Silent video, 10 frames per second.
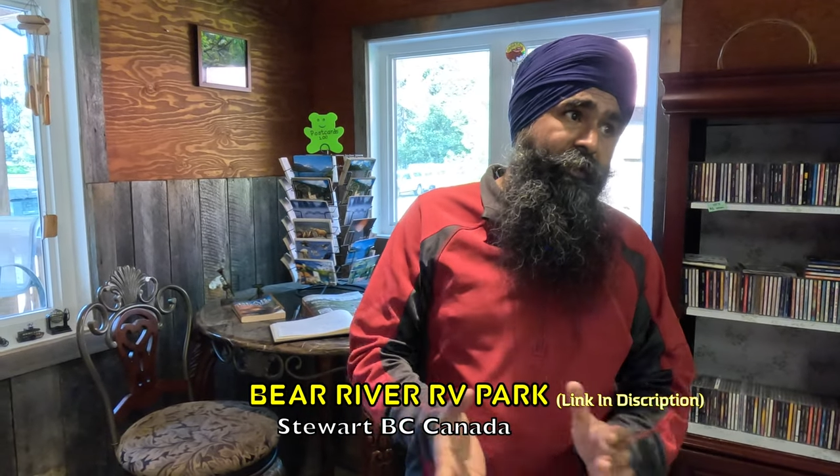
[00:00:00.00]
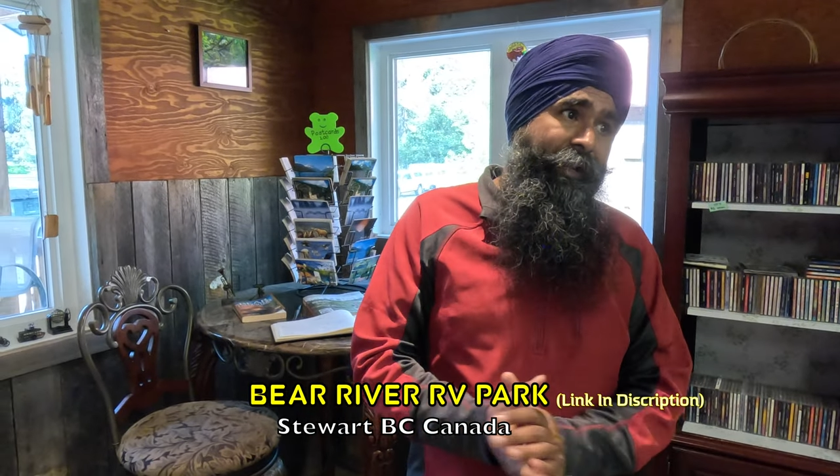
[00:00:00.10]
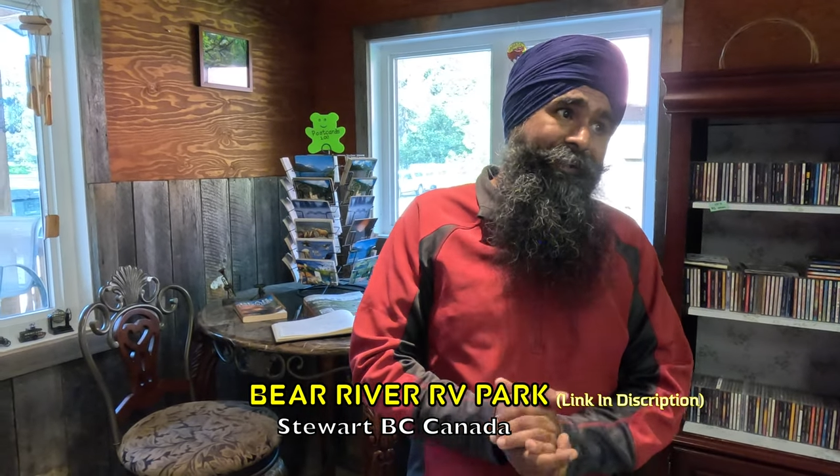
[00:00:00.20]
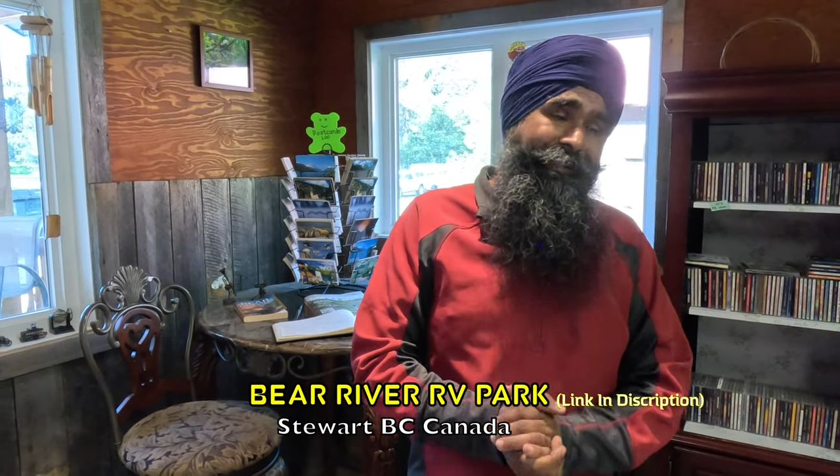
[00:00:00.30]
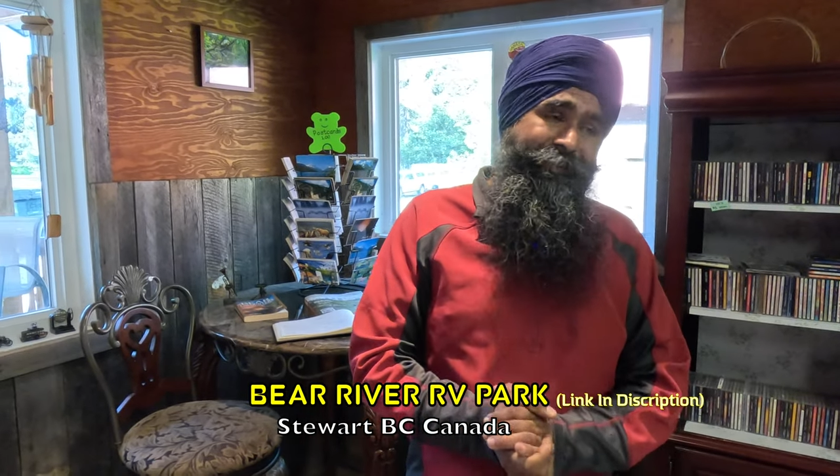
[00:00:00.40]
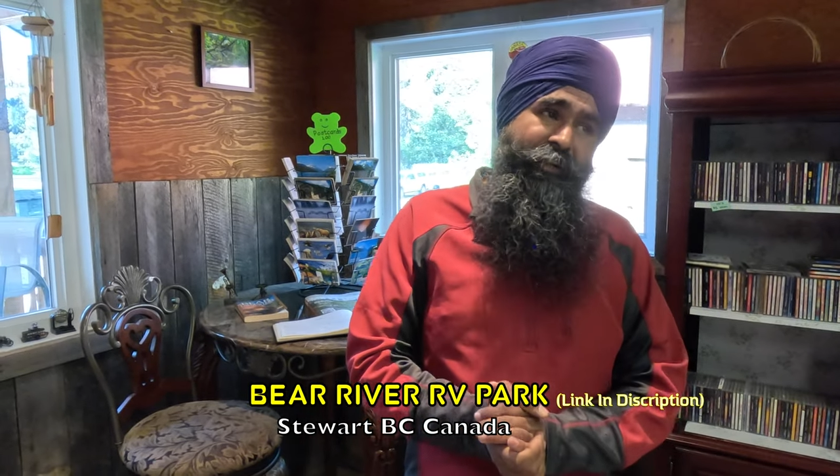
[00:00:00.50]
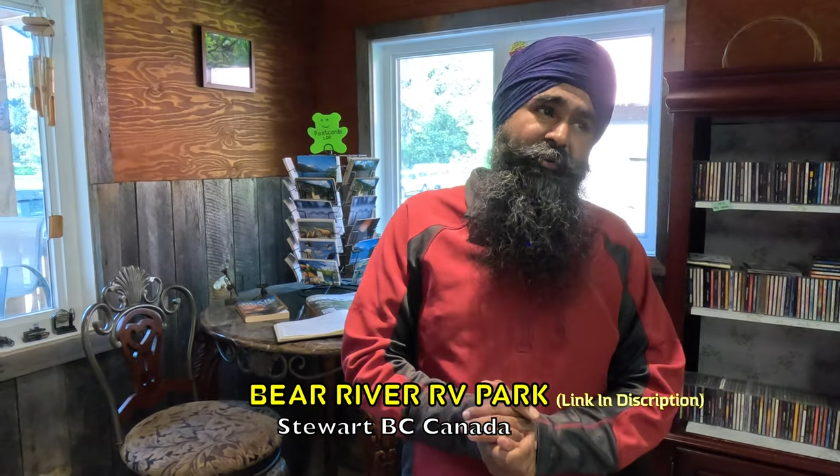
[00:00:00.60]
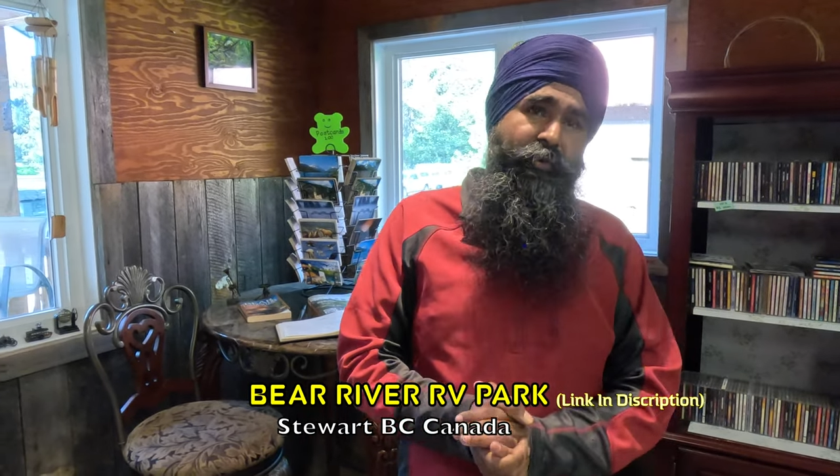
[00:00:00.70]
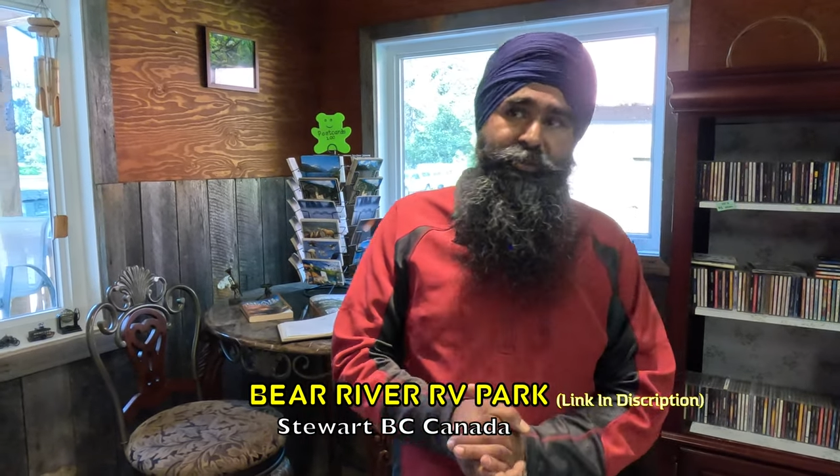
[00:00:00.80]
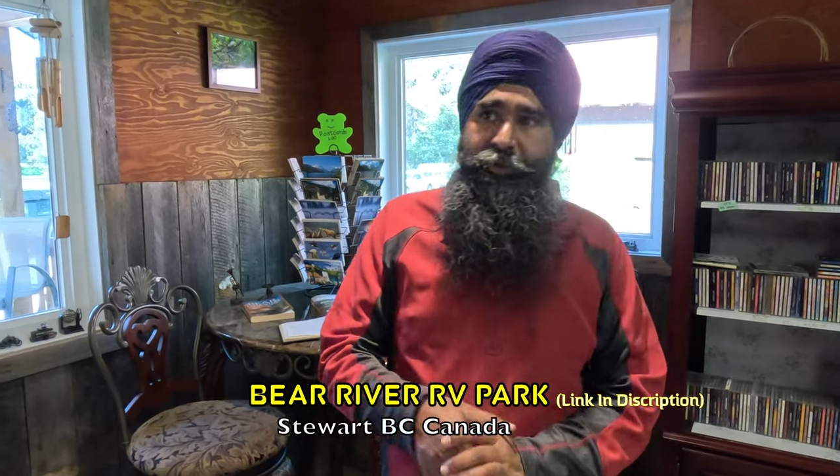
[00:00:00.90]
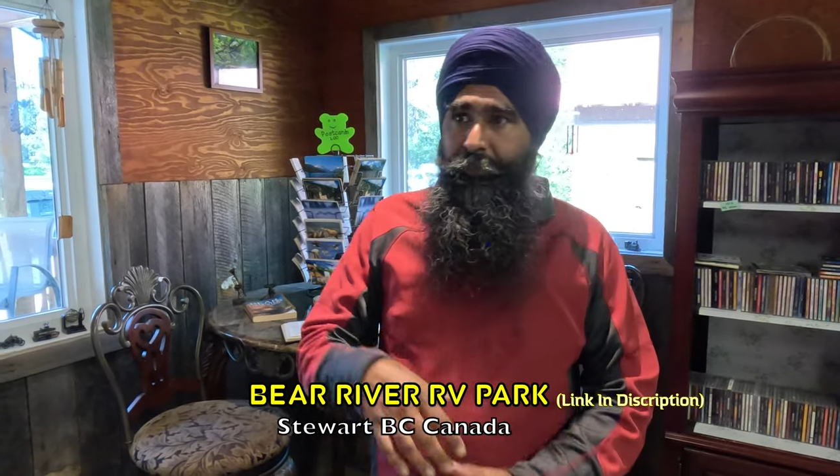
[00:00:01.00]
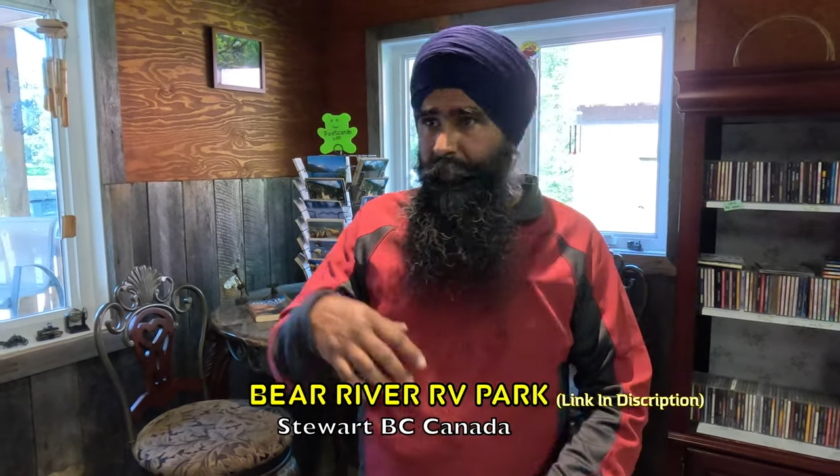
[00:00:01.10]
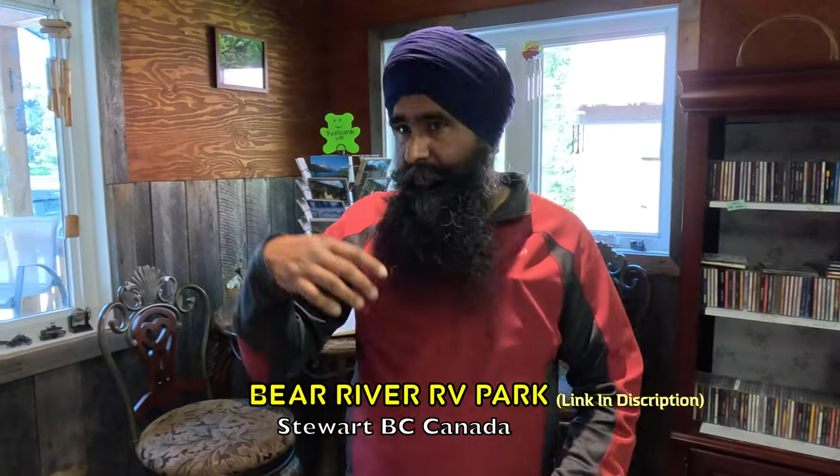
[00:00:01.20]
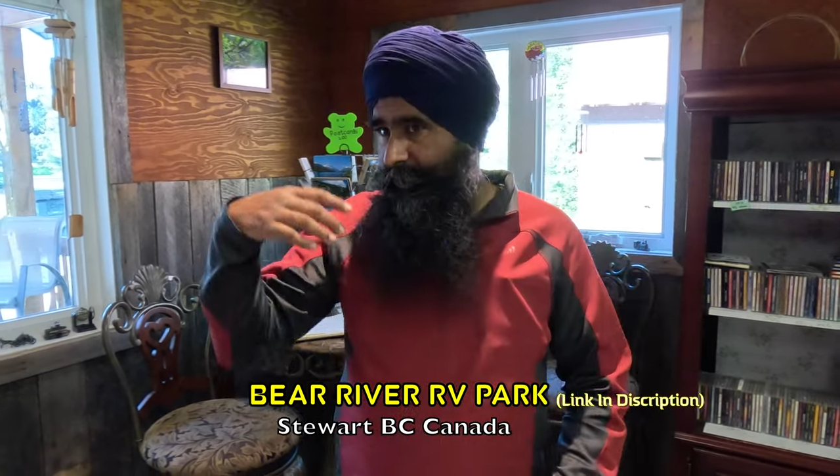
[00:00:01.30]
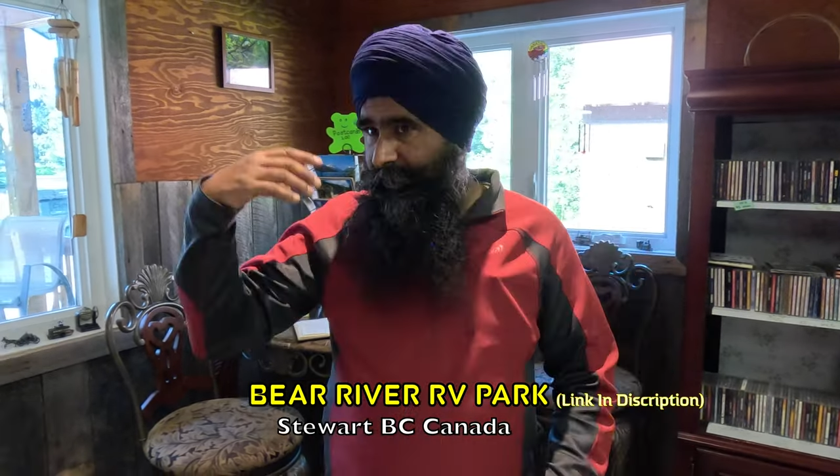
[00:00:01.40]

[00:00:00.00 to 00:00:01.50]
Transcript: and they said it was reported